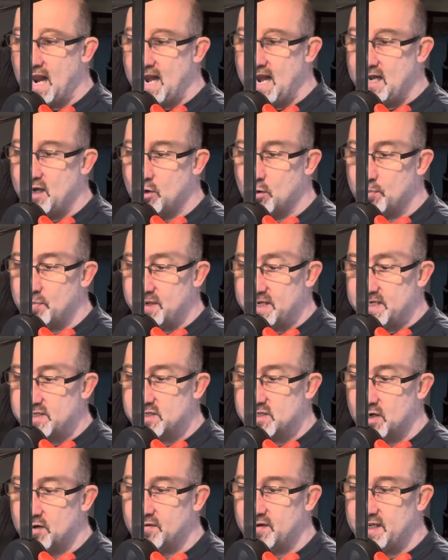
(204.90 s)
angle piece
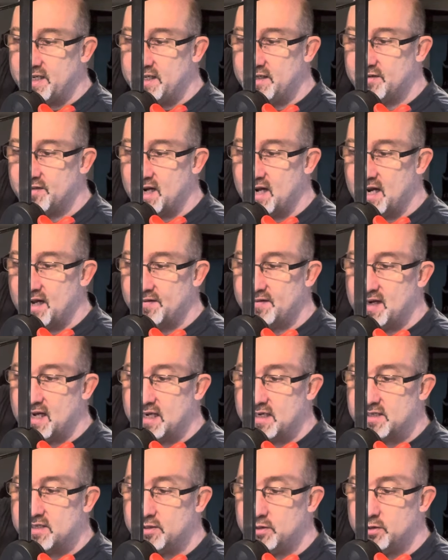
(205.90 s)
over here that I've
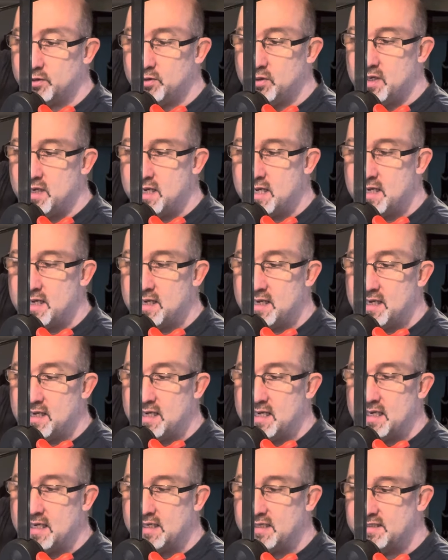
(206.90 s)
got to
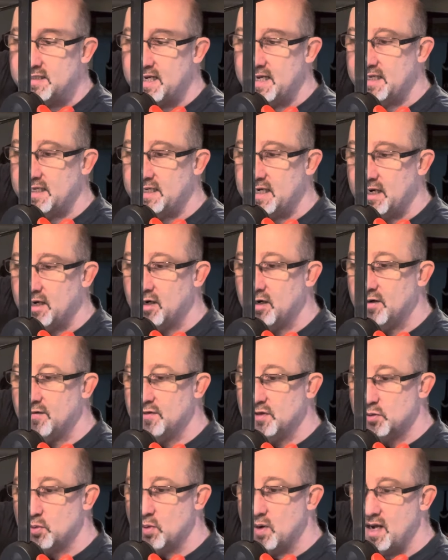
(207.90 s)
take care of
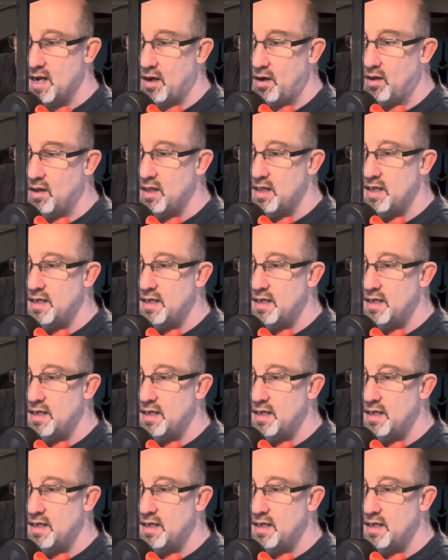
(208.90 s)
as well.